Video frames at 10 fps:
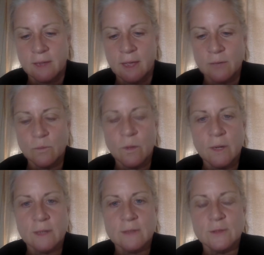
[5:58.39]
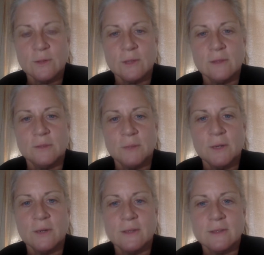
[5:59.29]
and wanting to
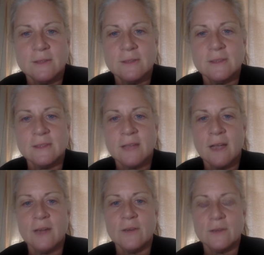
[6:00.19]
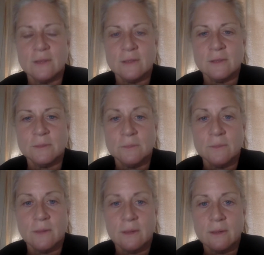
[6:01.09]
experience, desire to
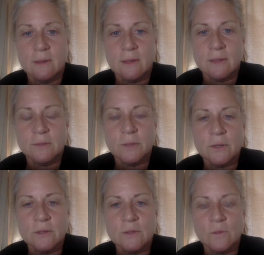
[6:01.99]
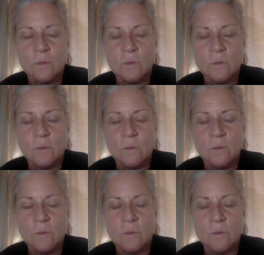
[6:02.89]
experience a